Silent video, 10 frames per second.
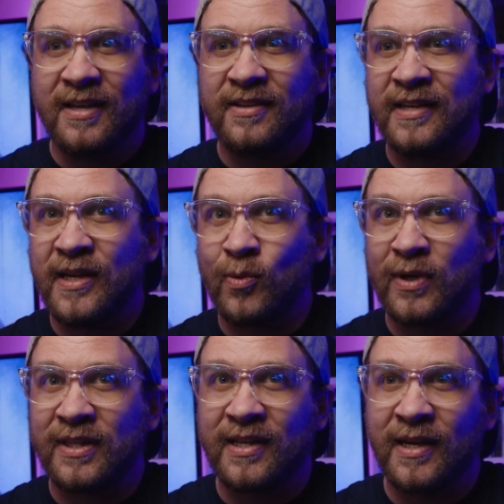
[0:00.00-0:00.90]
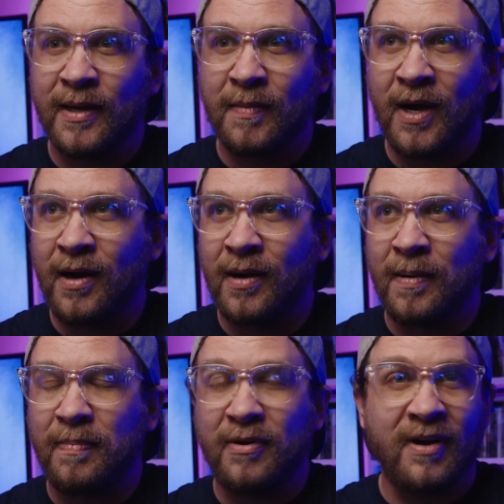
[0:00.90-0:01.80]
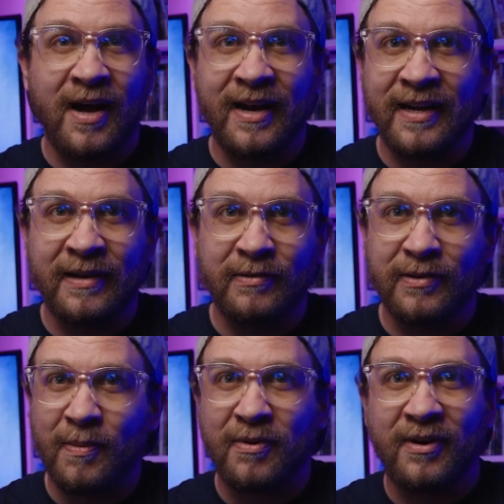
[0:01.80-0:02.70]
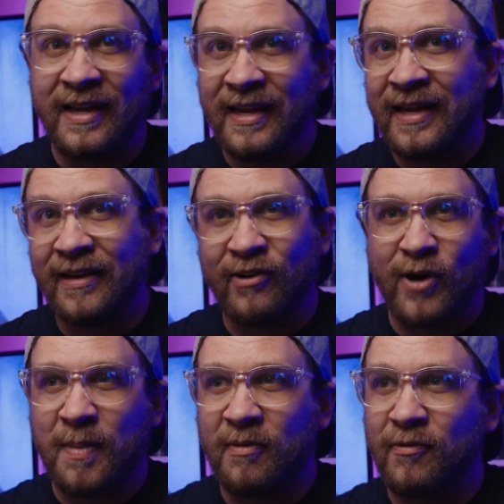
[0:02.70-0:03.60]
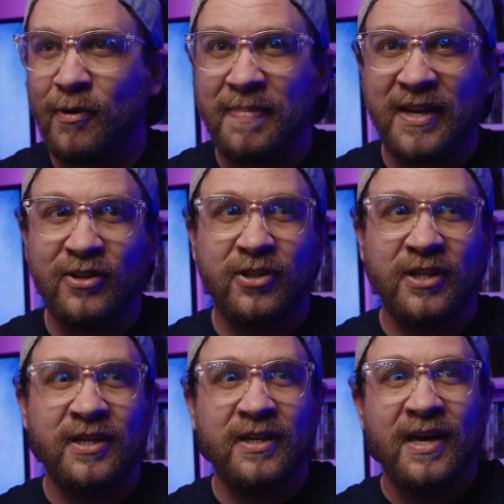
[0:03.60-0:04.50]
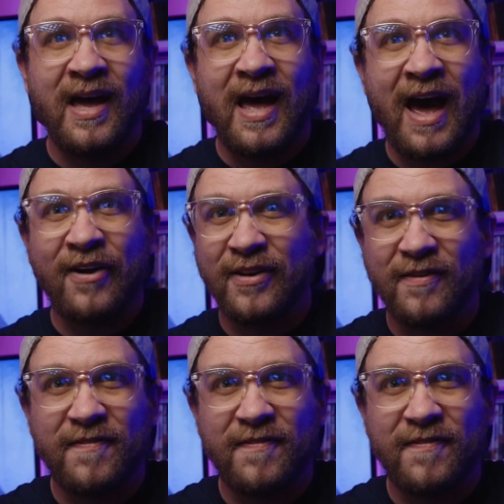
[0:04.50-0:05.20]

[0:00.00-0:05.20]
scene with them plotting the plane, like right before Benji out in the